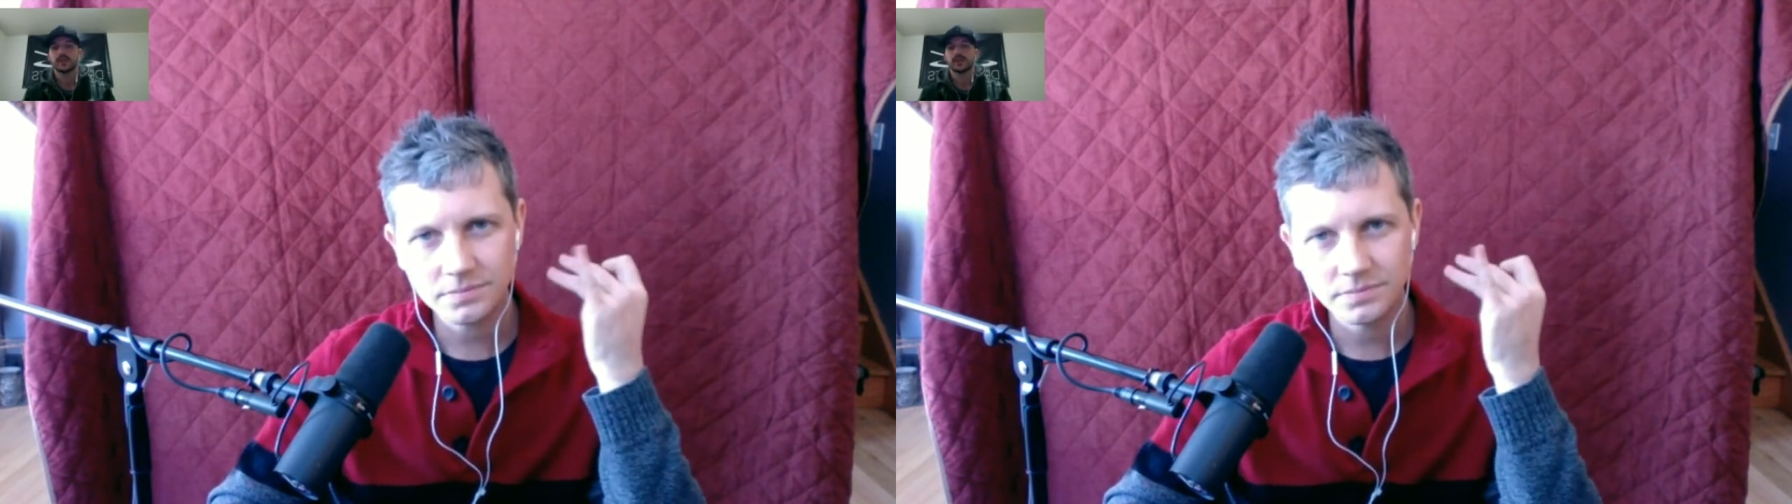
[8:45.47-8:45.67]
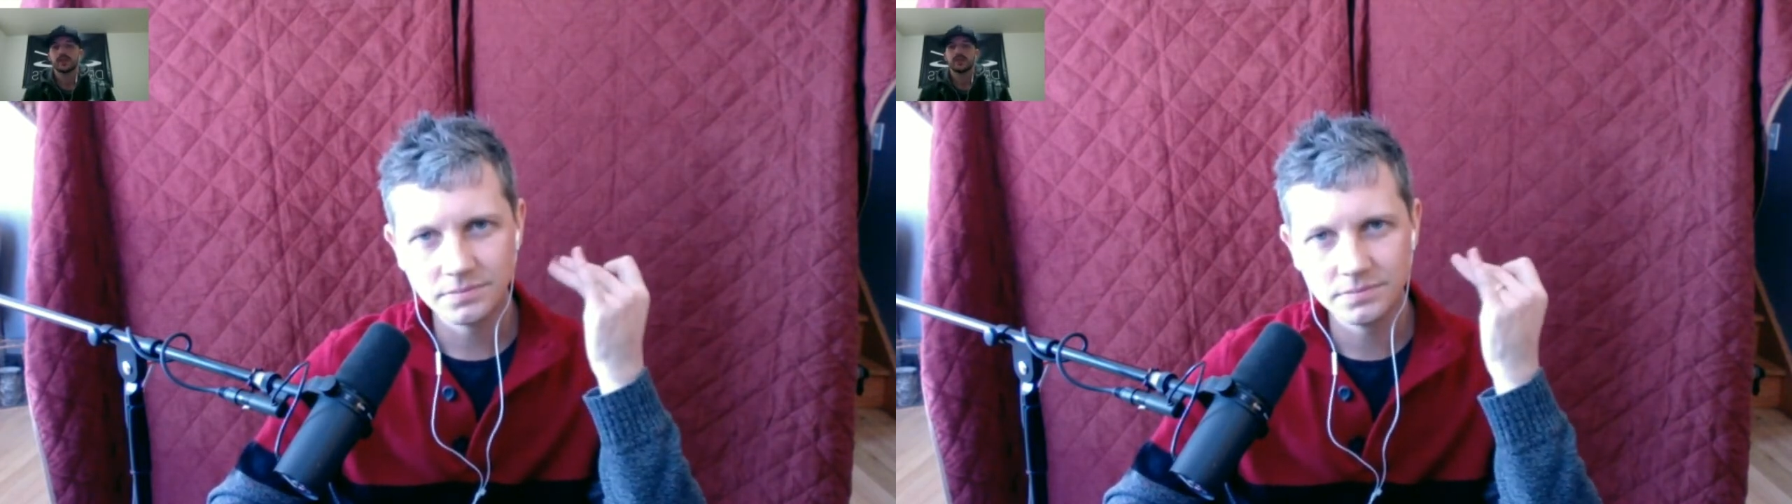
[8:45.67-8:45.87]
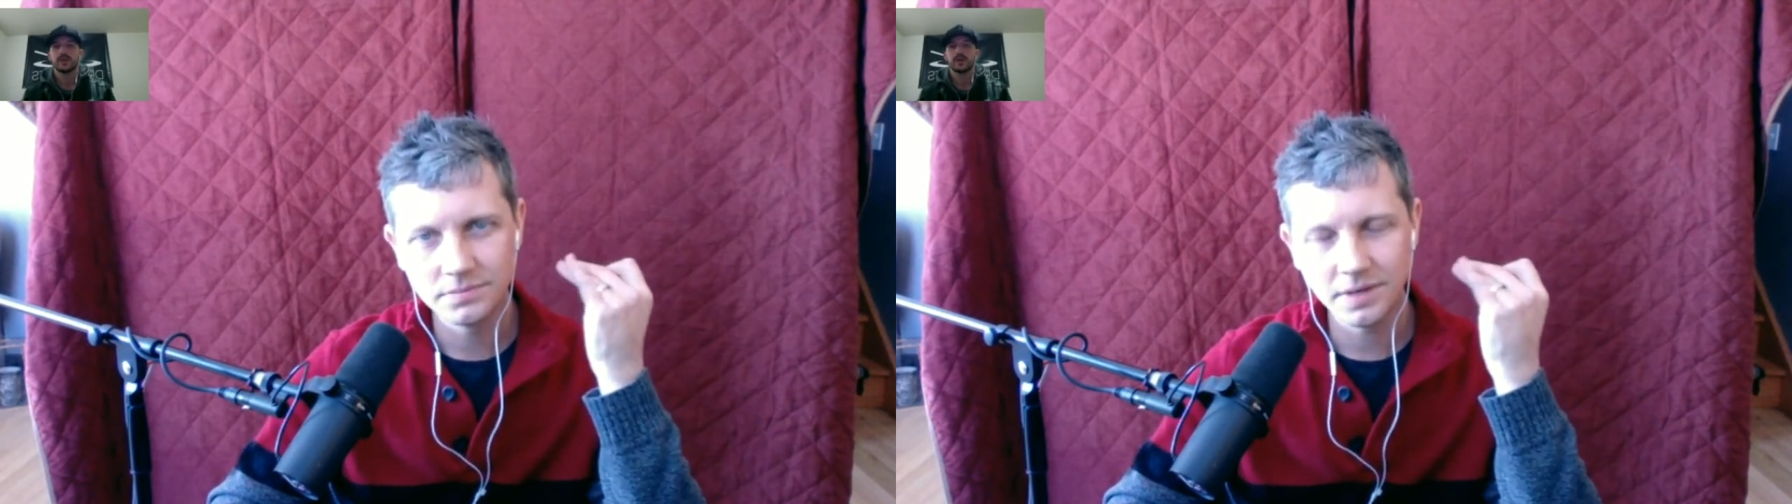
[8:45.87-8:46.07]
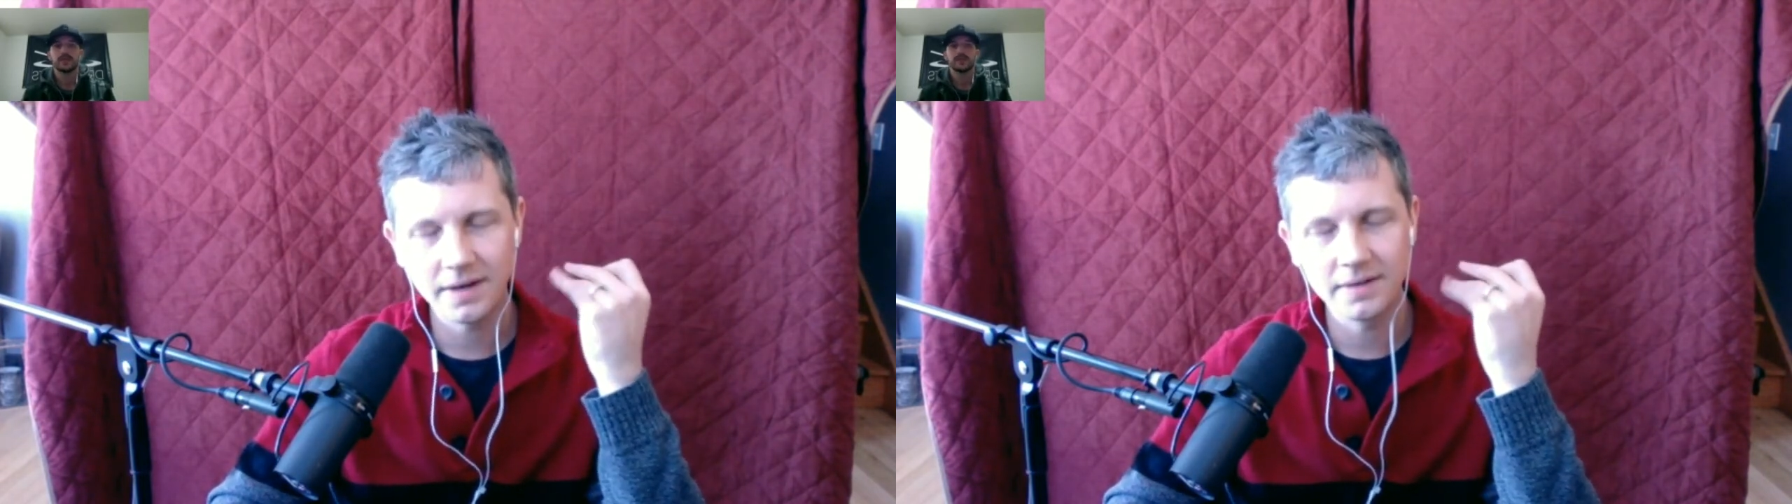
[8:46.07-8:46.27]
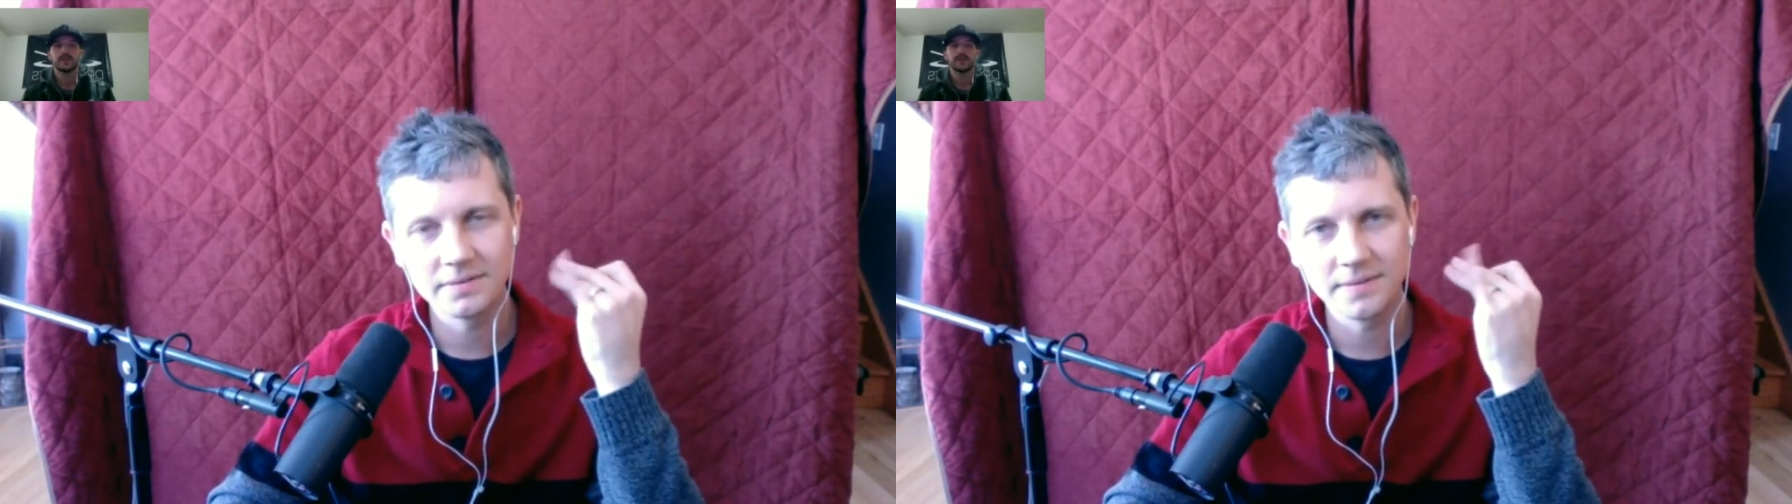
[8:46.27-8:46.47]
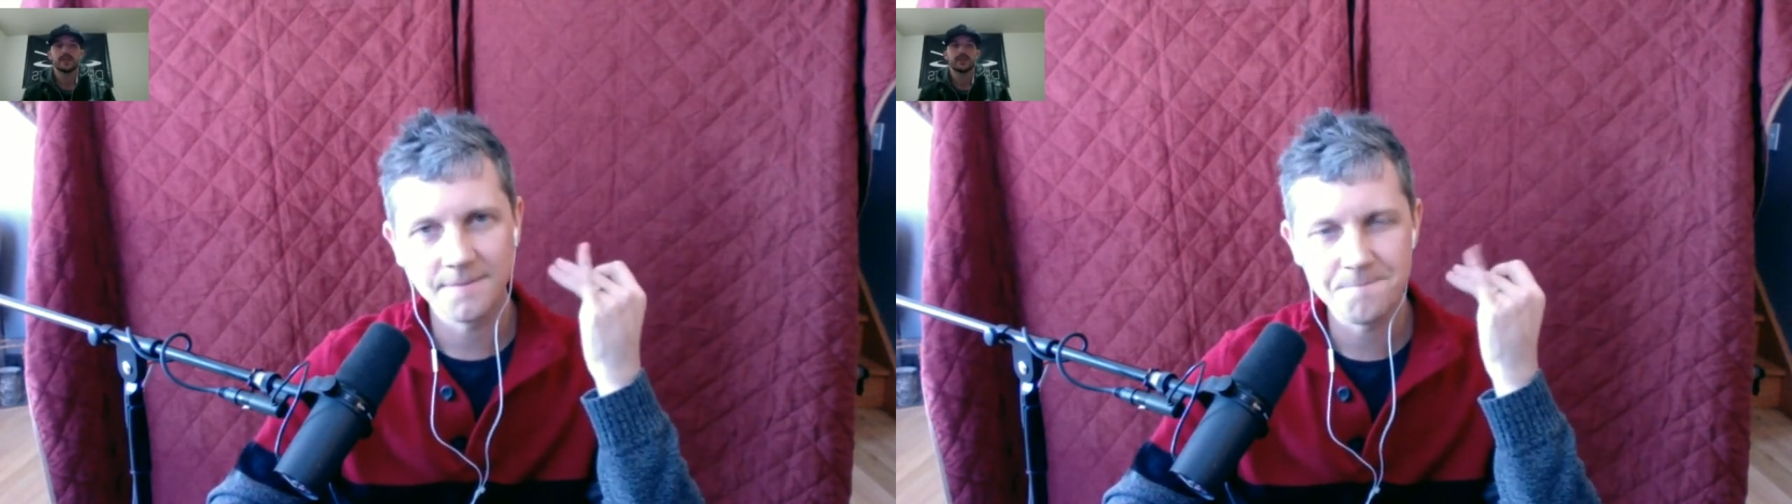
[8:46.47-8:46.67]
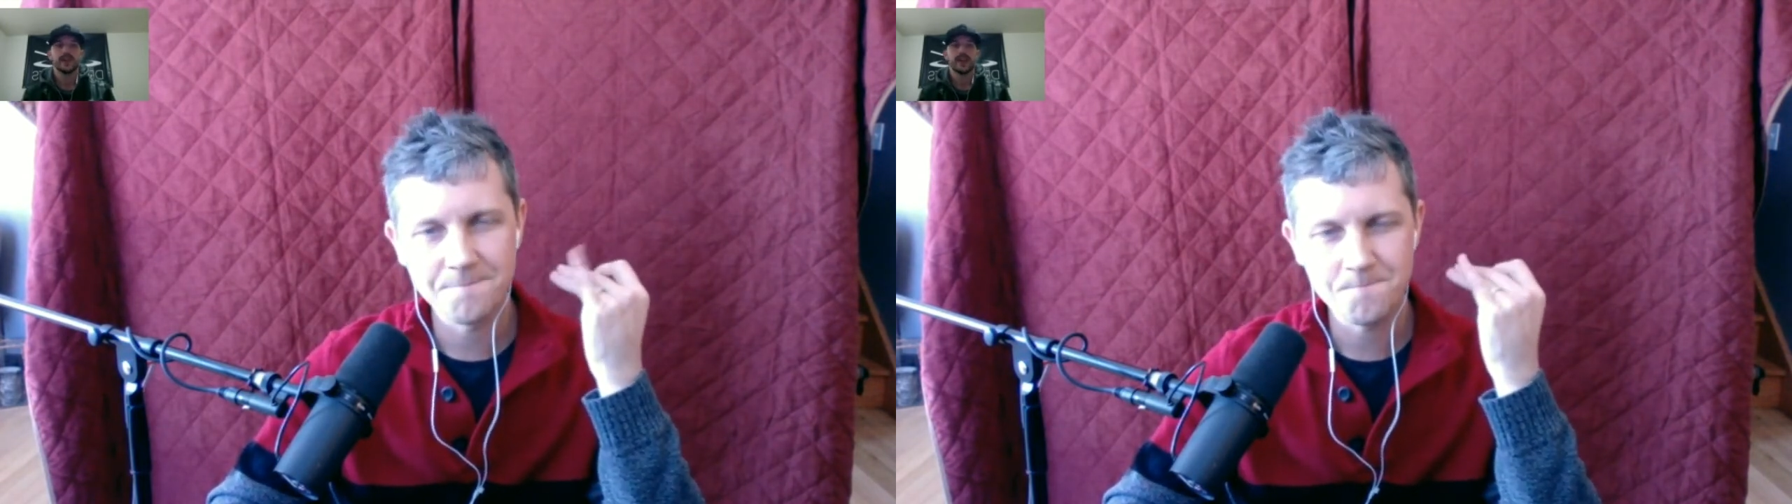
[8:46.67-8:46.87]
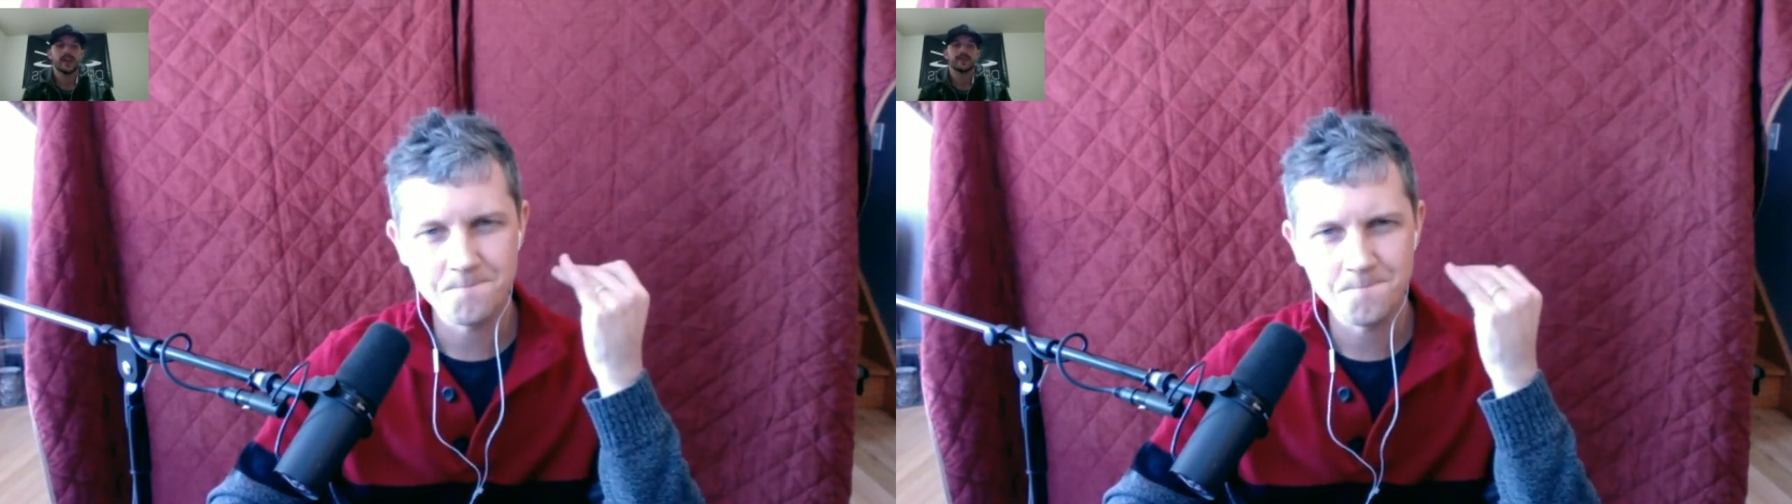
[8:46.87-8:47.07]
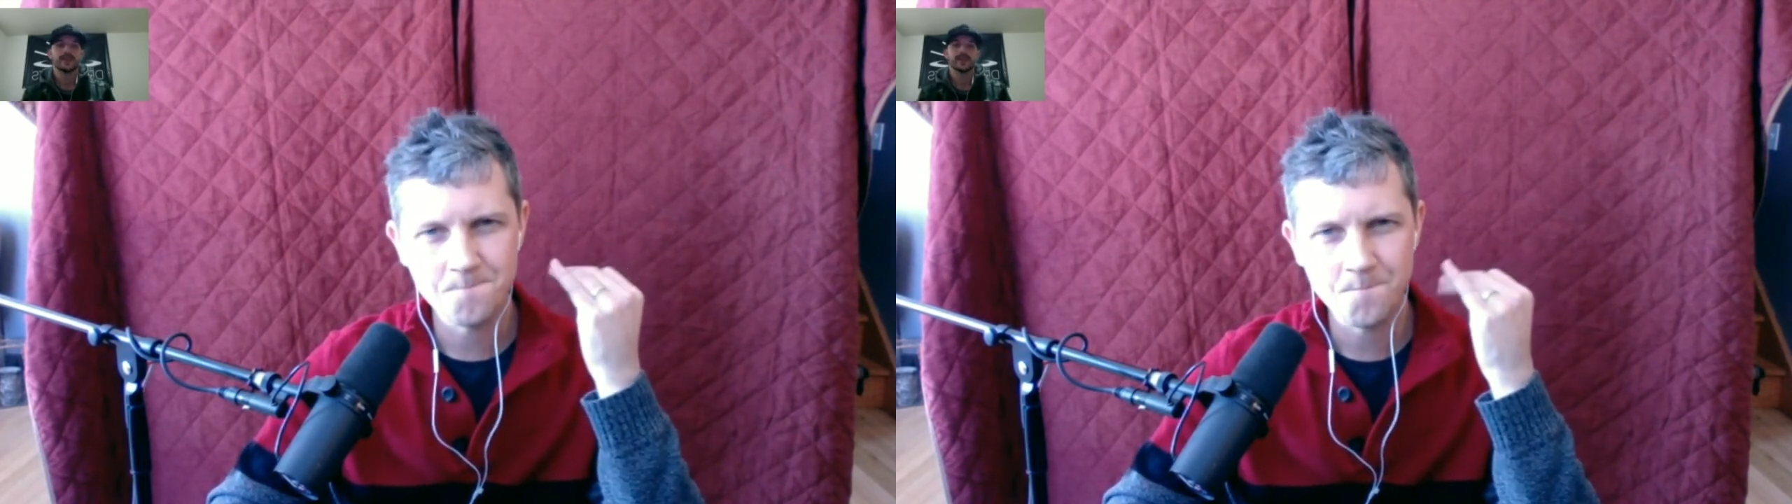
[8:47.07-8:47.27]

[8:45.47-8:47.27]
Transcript: do you have like